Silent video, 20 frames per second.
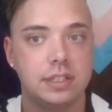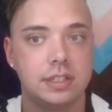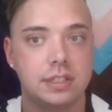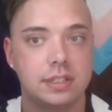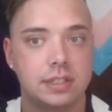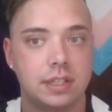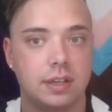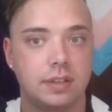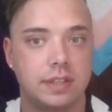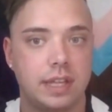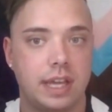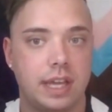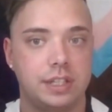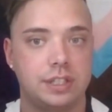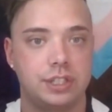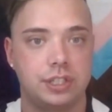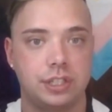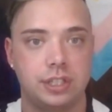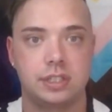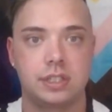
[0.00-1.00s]
So that is
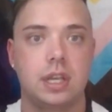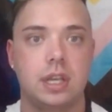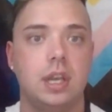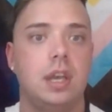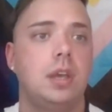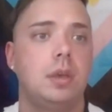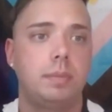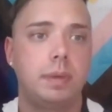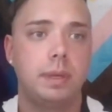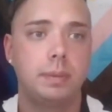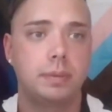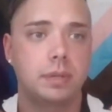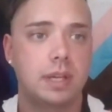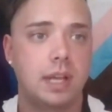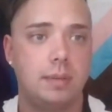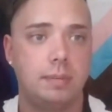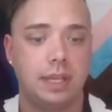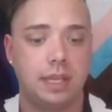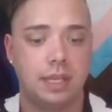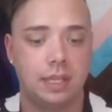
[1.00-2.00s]
just people
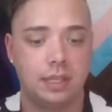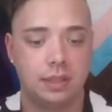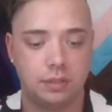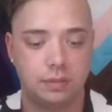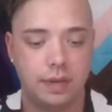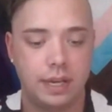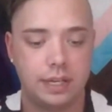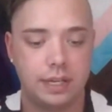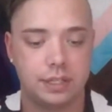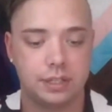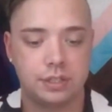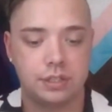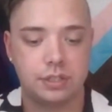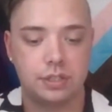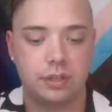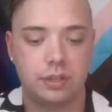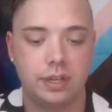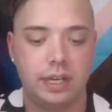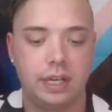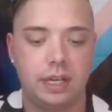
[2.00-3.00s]
coming in, they're
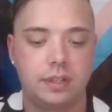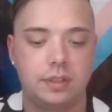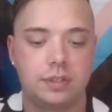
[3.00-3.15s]
registering,